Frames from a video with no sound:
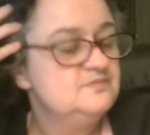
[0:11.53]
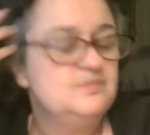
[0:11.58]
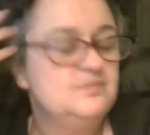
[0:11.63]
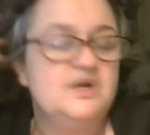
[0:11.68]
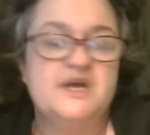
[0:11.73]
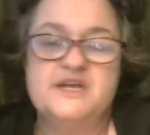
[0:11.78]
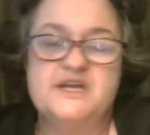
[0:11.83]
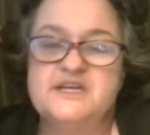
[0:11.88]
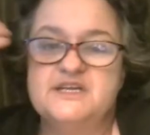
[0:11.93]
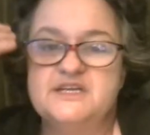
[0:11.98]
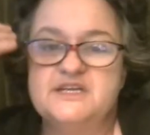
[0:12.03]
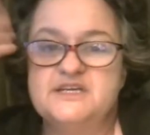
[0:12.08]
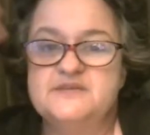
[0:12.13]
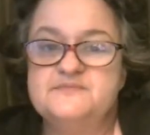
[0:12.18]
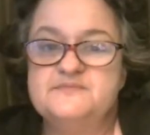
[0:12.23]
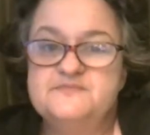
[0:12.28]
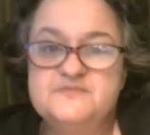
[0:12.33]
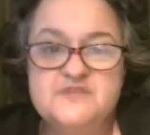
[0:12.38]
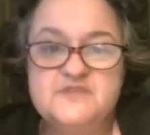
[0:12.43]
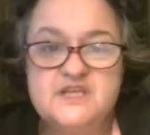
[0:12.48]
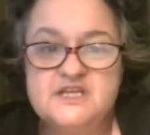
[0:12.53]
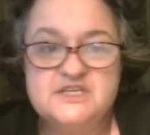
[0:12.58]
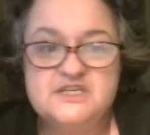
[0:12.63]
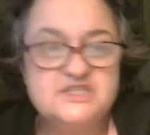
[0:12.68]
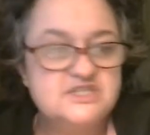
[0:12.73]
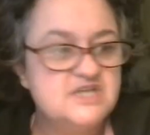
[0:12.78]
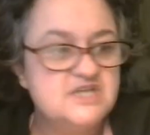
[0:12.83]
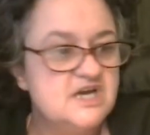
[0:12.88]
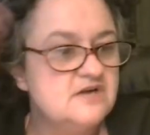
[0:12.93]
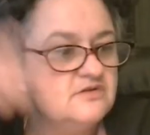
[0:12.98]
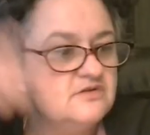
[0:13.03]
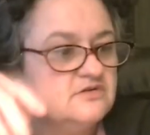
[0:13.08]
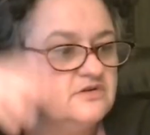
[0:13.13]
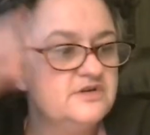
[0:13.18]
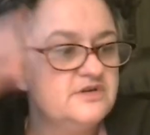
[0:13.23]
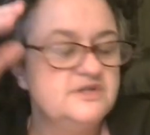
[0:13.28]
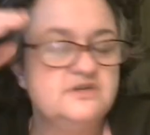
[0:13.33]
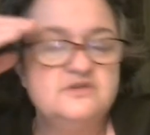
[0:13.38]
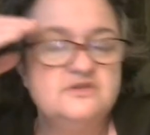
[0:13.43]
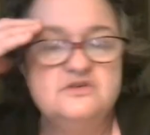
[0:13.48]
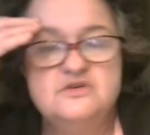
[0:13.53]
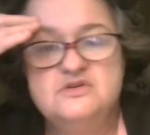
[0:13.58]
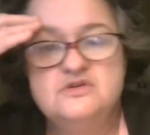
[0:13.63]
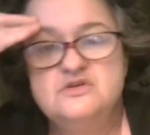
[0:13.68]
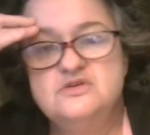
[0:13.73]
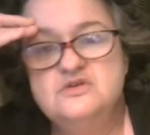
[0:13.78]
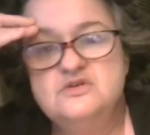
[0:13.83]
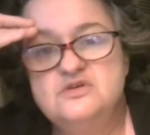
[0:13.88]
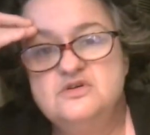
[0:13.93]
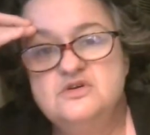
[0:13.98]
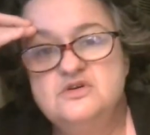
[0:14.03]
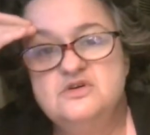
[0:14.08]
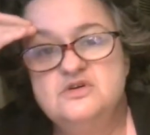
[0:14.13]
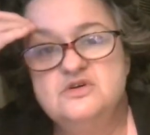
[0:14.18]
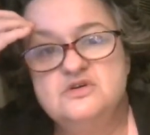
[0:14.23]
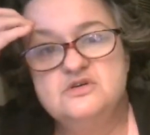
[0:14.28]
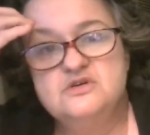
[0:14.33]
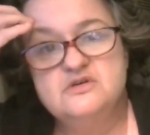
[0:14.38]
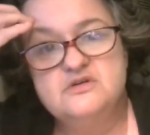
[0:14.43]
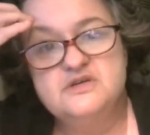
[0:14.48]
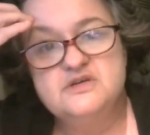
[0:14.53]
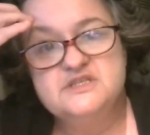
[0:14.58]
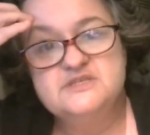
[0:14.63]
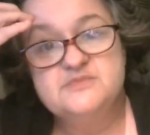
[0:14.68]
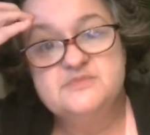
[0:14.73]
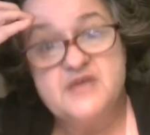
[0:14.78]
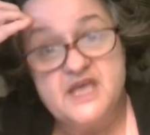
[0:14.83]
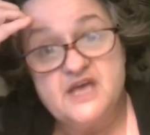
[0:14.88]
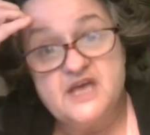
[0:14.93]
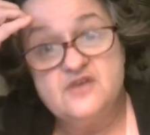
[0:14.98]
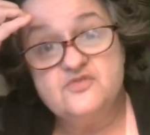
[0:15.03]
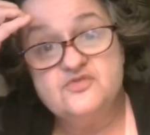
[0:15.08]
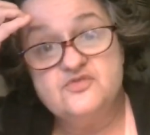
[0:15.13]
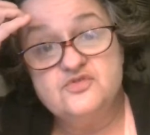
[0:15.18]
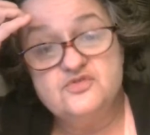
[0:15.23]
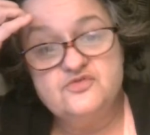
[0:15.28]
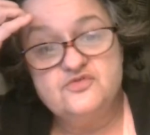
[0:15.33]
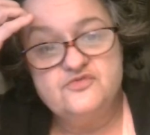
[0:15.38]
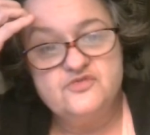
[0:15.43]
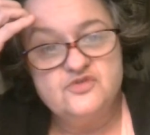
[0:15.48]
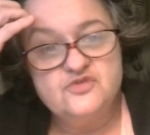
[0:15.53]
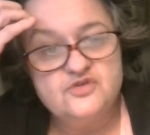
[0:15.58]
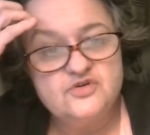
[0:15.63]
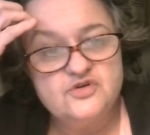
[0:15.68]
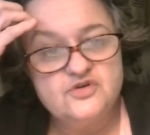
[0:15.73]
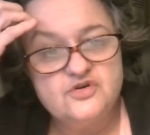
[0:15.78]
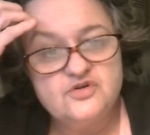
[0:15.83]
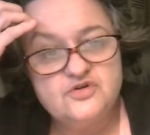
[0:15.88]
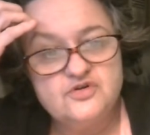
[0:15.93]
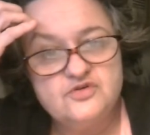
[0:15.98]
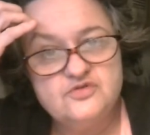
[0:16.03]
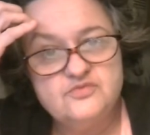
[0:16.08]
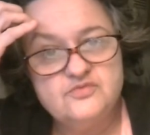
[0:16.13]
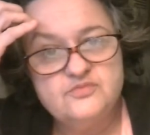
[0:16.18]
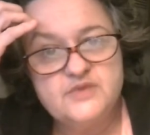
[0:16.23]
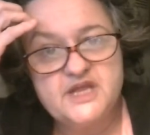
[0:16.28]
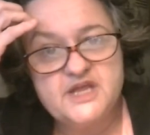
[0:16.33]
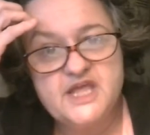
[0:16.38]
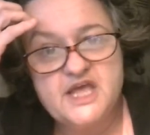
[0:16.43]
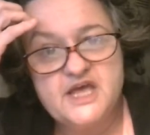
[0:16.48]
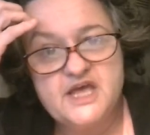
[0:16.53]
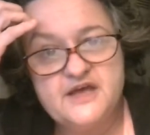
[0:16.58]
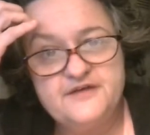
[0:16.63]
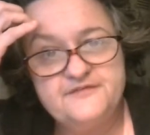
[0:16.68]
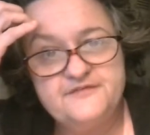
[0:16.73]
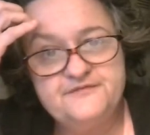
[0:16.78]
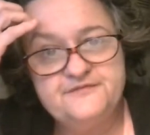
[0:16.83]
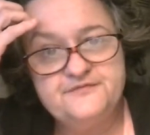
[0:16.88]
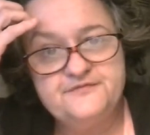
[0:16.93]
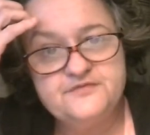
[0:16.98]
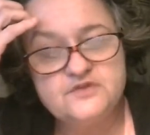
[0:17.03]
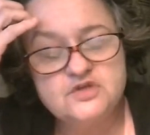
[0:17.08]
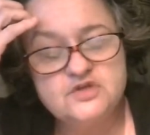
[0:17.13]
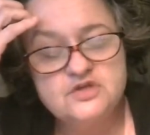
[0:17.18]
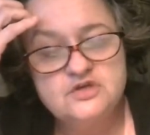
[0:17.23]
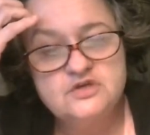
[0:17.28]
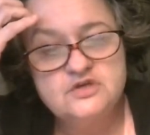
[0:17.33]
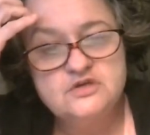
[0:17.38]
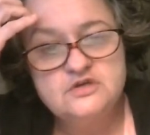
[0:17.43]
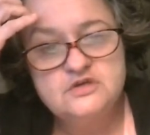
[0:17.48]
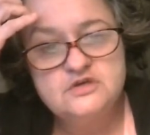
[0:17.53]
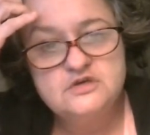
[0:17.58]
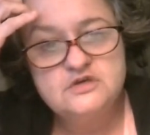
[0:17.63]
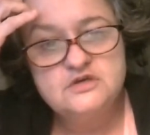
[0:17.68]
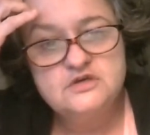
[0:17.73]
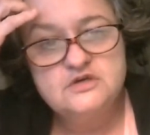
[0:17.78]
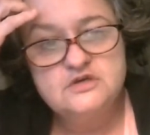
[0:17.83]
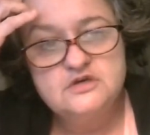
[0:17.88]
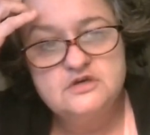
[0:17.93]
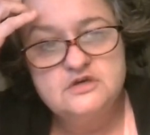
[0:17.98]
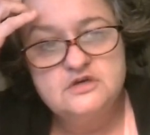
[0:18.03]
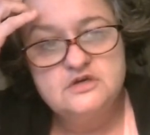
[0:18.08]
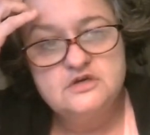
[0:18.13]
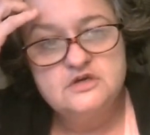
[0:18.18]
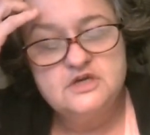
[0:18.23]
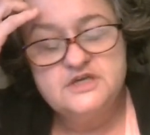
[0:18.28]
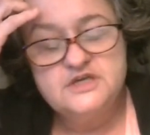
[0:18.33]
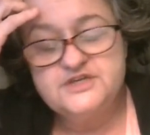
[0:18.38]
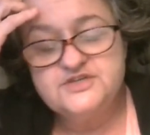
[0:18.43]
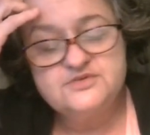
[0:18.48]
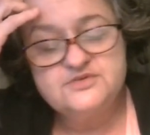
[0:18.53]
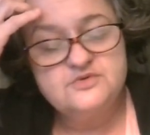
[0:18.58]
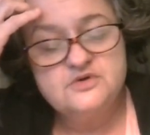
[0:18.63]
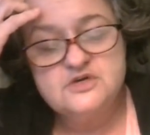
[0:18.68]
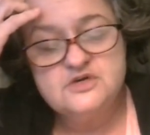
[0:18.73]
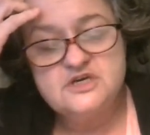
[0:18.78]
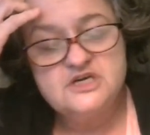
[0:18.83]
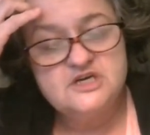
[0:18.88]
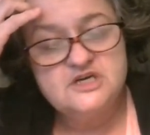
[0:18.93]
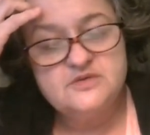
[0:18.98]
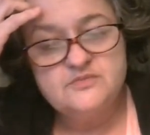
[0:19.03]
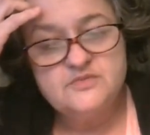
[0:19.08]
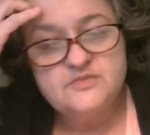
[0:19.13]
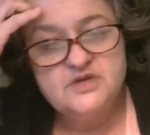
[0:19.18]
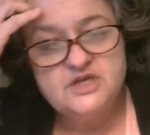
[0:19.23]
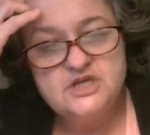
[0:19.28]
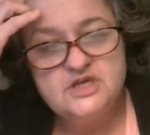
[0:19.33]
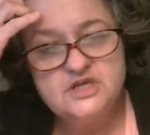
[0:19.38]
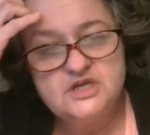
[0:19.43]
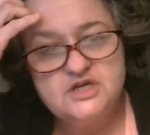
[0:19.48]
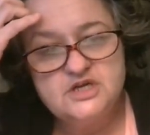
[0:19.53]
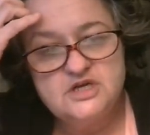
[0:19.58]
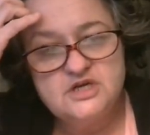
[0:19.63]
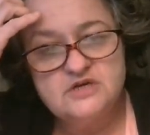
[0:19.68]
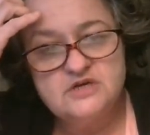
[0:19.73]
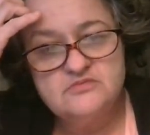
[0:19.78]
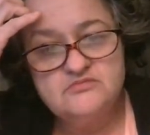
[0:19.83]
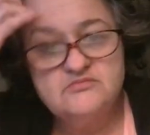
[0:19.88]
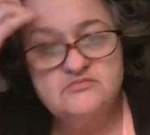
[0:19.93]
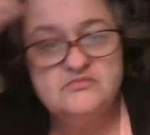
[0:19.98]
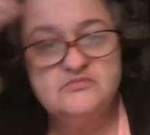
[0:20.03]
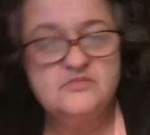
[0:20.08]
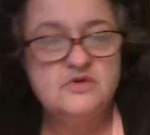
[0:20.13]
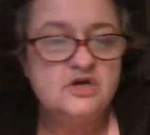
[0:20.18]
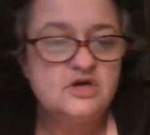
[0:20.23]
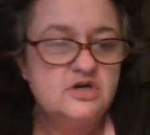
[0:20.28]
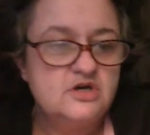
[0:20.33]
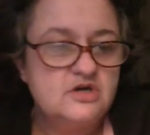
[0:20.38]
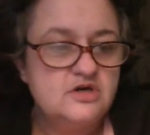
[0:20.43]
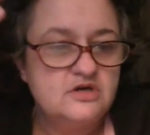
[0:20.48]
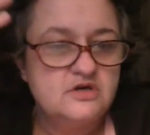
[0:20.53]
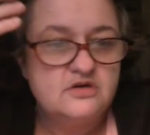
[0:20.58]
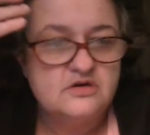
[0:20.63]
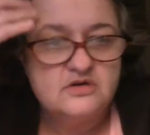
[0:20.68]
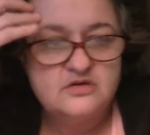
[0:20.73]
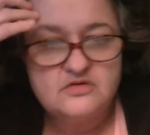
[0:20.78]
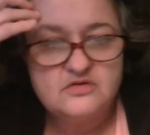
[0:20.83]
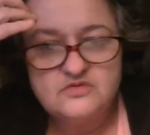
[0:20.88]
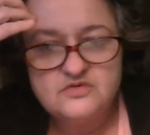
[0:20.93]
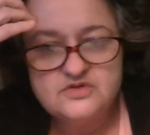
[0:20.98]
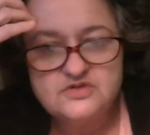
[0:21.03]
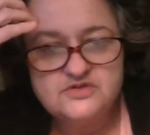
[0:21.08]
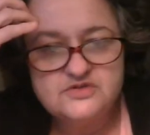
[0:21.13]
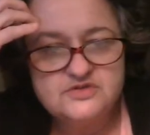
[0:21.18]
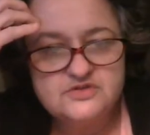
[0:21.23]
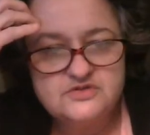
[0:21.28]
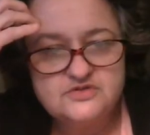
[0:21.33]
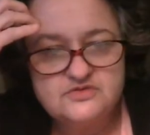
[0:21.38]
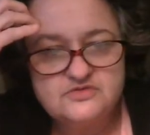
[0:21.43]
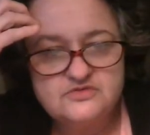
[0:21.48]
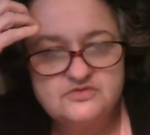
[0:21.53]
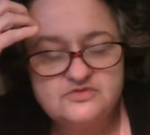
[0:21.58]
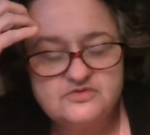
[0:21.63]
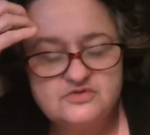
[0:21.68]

probably gonna get a shower and go get some cat food for my cat. I just woke up and uh, was